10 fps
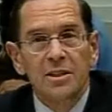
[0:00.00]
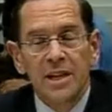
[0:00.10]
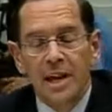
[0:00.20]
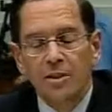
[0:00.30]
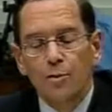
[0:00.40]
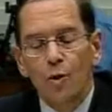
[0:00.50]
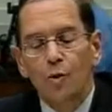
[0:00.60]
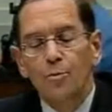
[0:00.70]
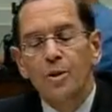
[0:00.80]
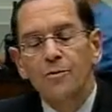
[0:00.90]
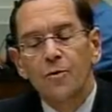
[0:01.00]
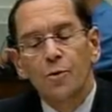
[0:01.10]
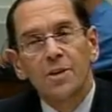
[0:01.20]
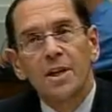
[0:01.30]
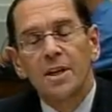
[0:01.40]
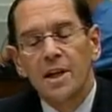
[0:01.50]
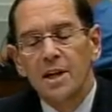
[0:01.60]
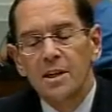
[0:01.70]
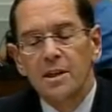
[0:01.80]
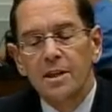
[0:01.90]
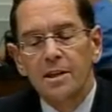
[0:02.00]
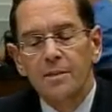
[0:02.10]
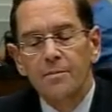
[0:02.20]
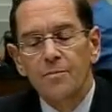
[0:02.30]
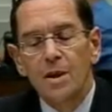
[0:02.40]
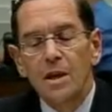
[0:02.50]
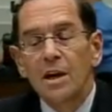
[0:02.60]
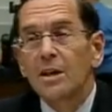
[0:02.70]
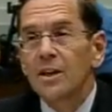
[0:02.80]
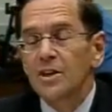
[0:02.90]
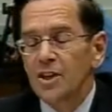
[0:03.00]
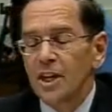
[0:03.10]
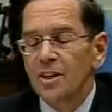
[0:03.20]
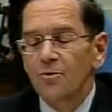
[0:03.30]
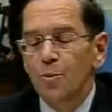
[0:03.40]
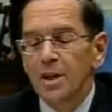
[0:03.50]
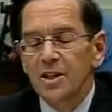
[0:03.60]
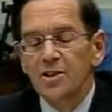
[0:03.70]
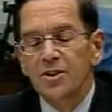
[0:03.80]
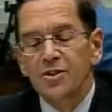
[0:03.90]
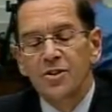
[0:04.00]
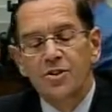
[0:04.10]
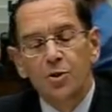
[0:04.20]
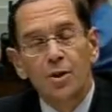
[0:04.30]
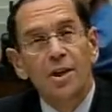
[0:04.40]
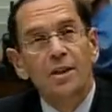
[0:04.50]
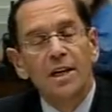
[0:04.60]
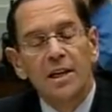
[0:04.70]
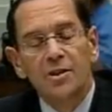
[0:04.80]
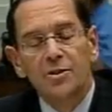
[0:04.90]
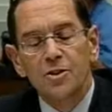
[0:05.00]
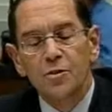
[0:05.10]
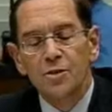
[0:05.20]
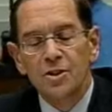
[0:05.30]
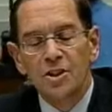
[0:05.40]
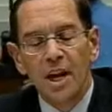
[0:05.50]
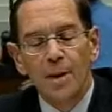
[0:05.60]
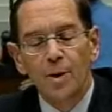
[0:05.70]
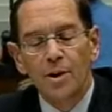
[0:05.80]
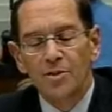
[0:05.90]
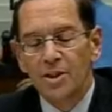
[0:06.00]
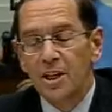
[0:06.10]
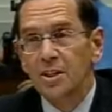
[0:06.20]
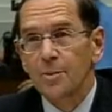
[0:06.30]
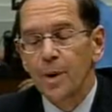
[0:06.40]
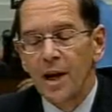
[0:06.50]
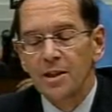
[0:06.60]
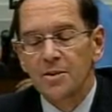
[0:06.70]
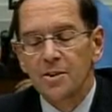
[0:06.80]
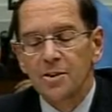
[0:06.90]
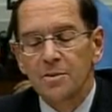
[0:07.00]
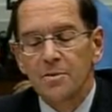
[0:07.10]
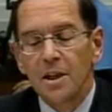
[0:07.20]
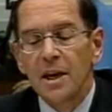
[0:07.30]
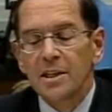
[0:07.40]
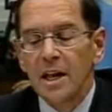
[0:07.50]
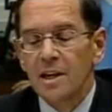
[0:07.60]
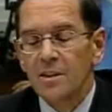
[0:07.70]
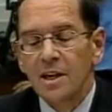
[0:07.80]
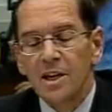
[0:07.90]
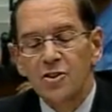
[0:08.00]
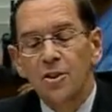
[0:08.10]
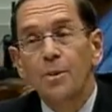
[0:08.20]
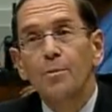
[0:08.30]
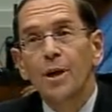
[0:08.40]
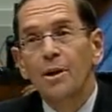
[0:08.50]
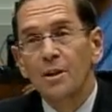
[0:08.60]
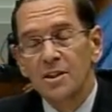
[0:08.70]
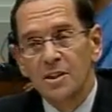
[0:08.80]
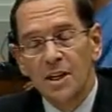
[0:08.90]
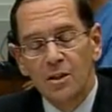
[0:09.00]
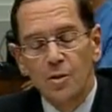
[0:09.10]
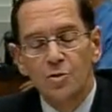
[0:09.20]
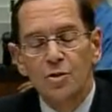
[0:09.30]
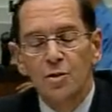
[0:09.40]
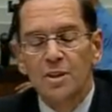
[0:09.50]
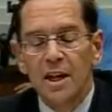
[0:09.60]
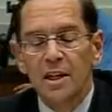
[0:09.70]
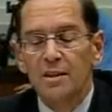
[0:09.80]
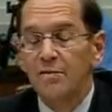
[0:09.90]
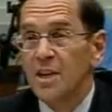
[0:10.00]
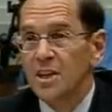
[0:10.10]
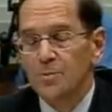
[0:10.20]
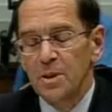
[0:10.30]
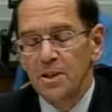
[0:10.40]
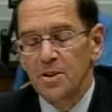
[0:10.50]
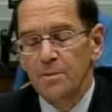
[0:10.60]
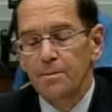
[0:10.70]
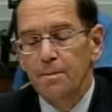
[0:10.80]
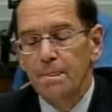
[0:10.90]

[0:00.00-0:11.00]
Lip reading: sacked Rome in 410 AD. The executive branch has destroyed the Constitution's time-honored checks and balances, taken the nation perilously close to executive despotism.